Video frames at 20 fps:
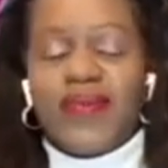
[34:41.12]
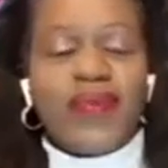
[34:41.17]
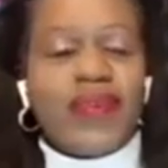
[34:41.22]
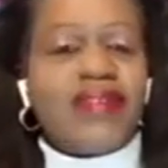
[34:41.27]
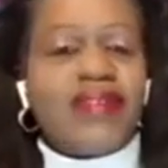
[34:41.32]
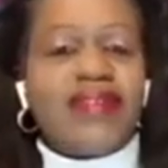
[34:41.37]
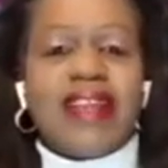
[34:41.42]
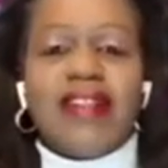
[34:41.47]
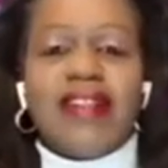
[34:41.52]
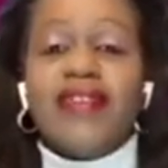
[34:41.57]

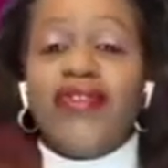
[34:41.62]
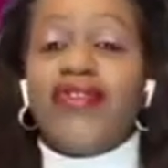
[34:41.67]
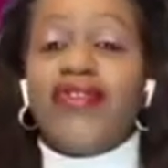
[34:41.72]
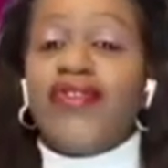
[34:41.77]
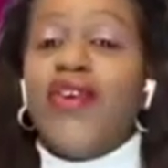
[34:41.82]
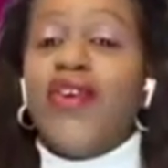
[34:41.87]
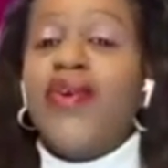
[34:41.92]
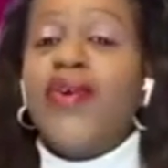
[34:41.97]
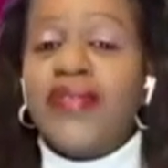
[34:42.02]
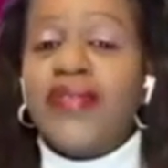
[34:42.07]
we salute
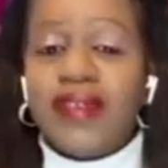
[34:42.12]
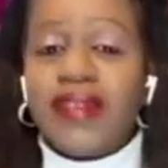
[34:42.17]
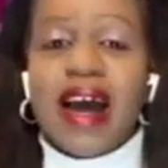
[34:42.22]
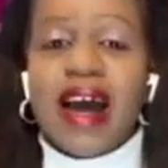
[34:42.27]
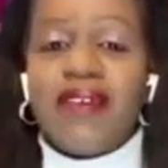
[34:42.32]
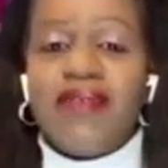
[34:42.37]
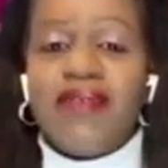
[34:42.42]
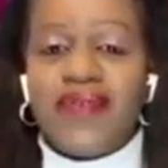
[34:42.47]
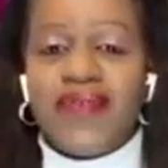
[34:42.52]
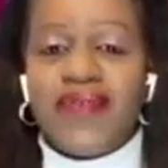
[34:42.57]
your
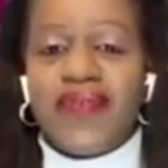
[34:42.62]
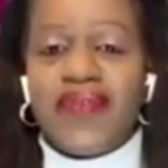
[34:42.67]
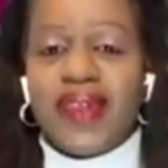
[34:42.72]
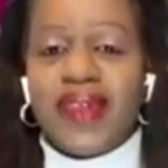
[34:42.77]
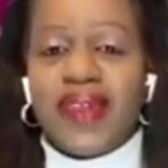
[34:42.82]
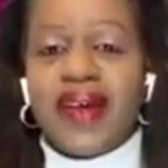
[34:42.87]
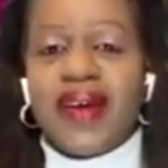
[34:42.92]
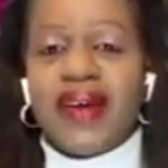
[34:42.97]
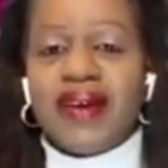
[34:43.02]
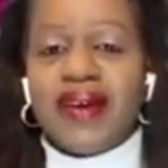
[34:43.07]
staff
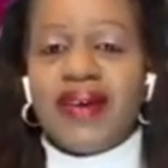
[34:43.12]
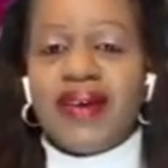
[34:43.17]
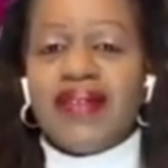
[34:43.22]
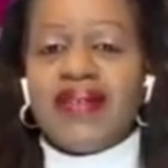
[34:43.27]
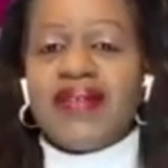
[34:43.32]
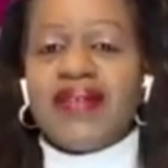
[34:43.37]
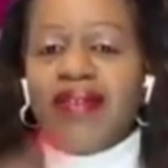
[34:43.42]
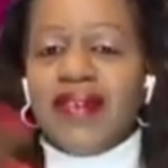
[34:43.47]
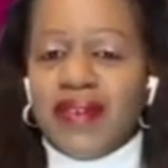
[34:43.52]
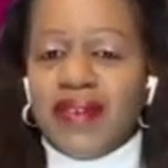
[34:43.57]

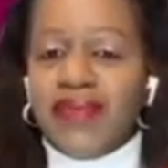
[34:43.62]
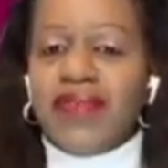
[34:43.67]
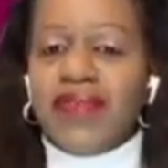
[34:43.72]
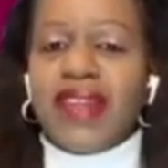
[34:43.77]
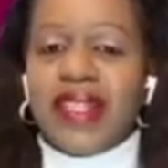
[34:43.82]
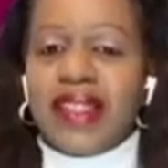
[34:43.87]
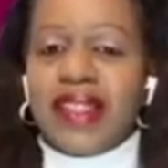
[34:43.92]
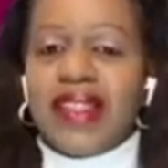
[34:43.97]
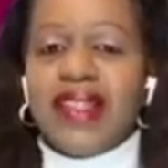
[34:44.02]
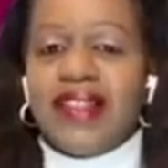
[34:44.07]
because you
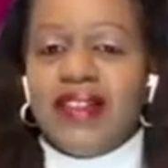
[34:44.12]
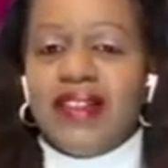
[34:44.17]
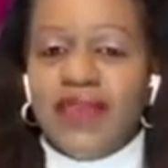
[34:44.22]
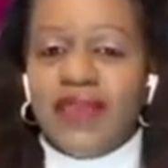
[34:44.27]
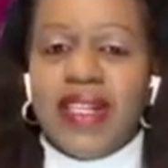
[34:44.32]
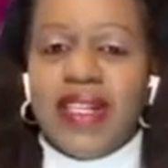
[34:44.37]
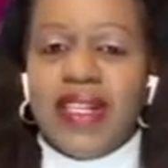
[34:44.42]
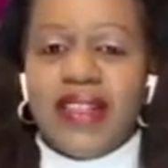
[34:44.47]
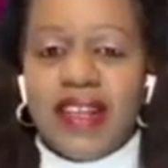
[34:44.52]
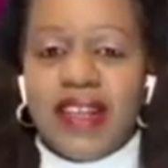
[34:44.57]
said the
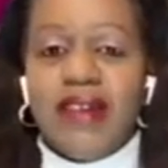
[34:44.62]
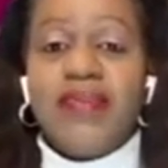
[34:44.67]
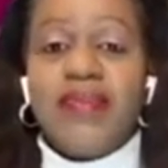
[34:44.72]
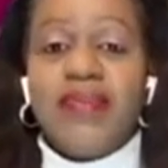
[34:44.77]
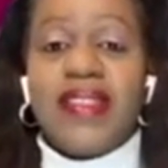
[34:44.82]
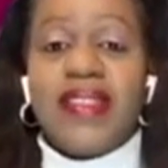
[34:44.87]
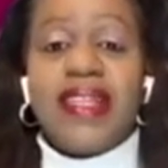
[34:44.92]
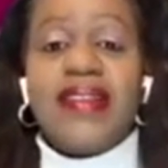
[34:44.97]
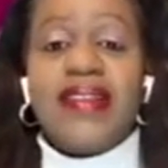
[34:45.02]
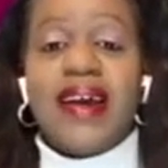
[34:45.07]
different
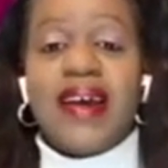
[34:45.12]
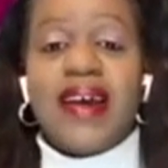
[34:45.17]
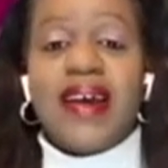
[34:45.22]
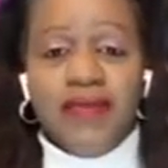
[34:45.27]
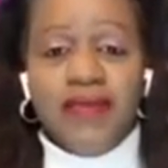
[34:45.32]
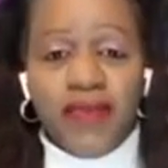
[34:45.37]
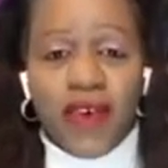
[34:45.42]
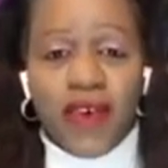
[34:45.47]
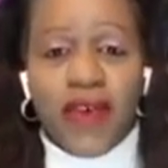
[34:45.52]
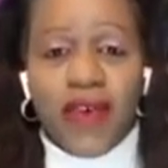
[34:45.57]
teams that are
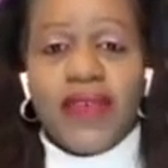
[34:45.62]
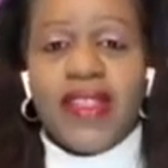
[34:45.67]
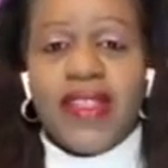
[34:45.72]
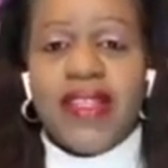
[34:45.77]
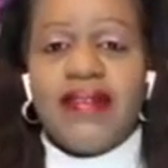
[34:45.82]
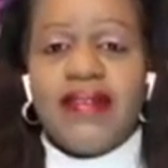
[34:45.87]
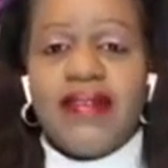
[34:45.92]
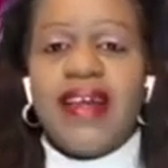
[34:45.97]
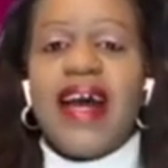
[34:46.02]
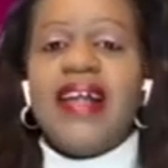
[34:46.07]
involved in
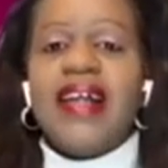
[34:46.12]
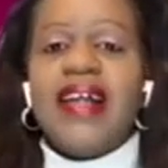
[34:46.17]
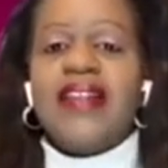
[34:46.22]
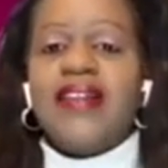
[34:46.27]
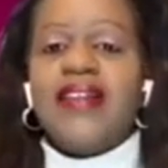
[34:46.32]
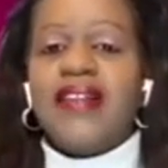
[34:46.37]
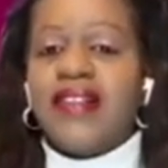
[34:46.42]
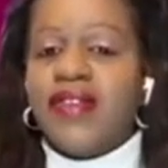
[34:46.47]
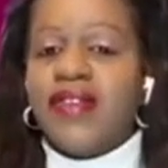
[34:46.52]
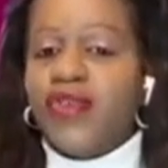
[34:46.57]
this and
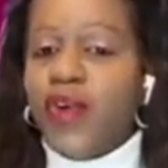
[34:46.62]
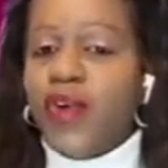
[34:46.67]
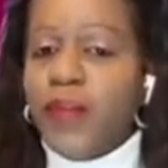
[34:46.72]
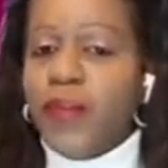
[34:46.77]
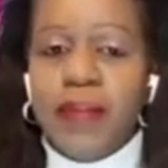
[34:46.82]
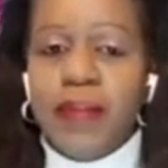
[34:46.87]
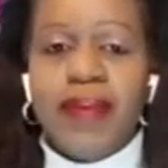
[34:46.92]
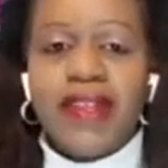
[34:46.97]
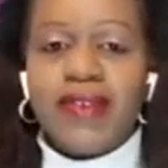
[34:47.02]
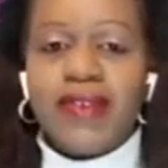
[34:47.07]
your
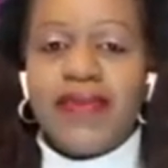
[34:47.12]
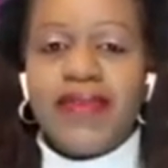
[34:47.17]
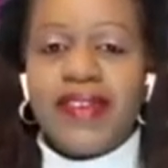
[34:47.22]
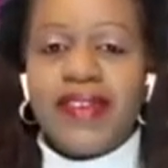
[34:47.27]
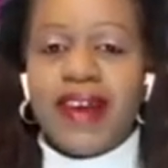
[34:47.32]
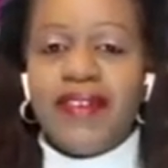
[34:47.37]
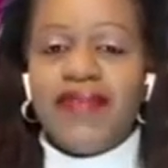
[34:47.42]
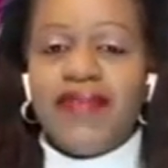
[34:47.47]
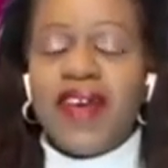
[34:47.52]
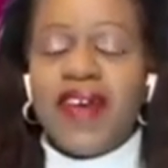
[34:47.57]
members of
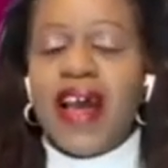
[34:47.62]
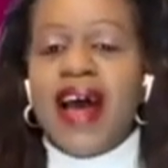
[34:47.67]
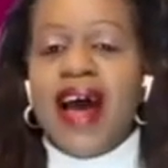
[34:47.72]
staff.